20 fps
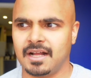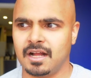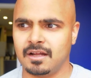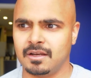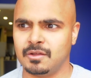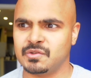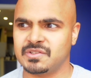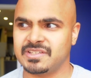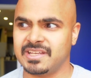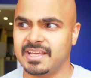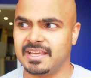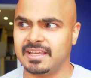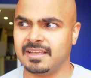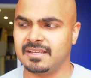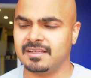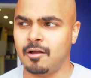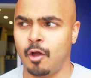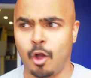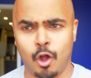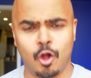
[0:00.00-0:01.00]
do you say,
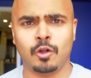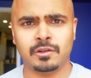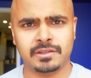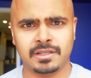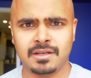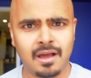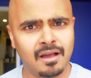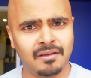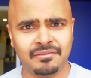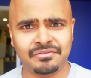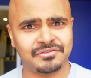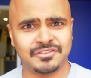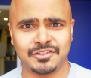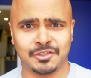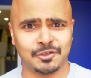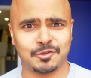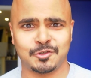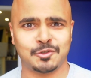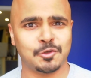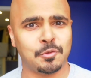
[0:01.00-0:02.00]
called enough
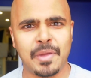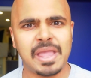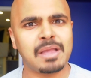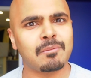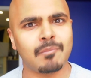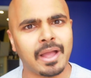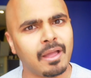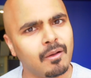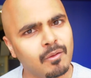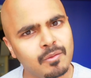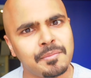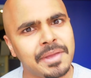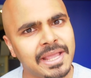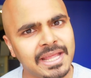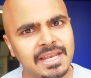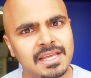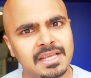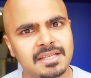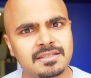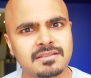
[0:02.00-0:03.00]
to make my own
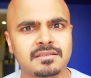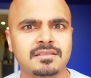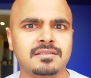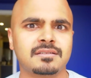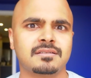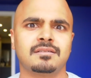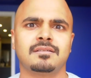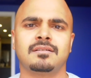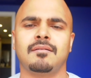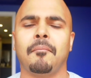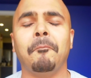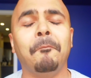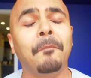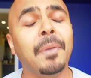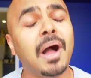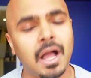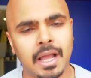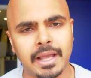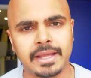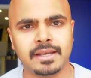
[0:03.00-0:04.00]
mayonnaise.
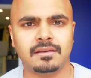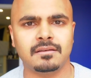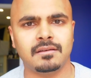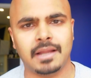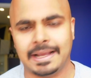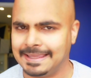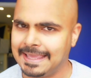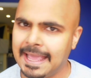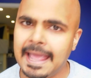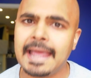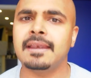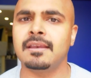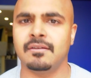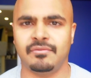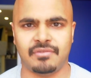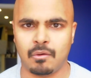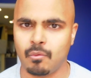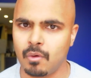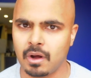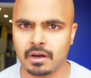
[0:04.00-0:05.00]
But I can if
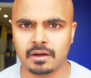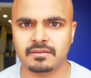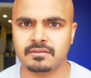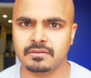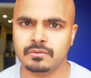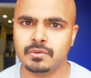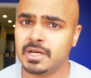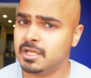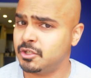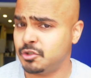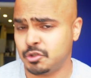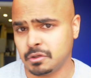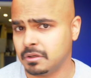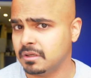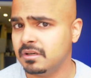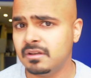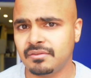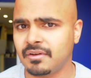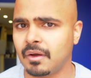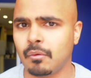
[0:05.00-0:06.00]
I wanted to, and I
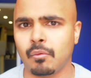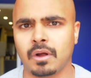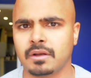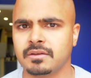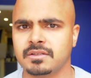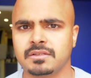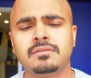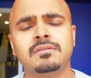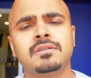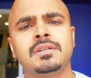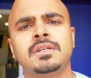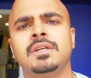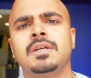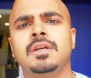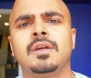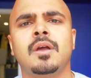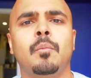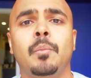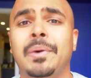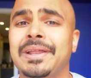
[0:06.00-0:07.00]
should if I want to.
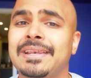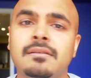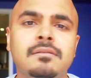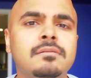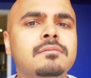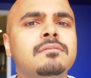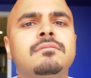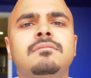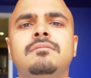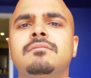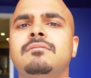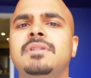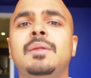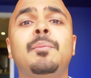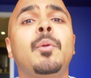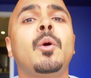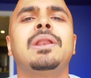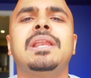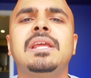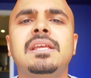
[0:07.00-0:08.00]
But the
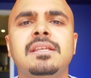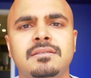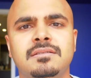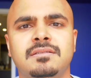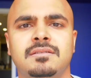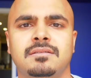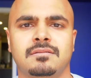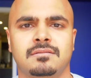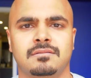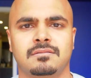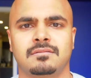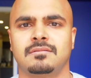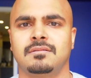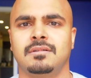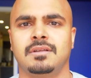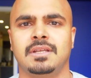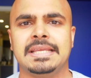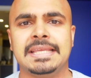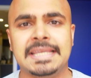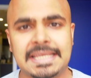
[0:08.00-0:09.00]
point is,
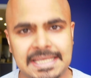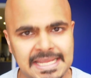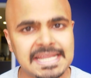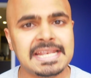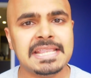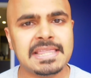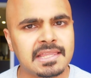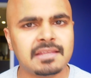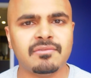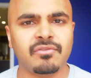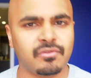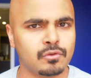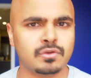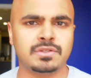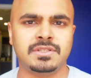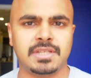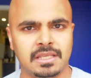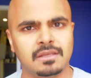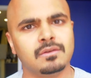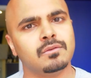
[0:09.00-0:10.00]
in the
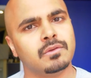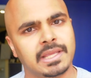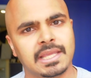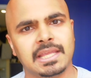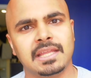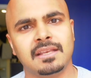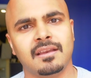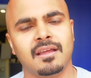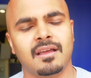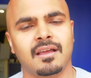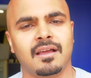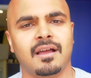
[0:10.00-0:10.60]
foods that you eat,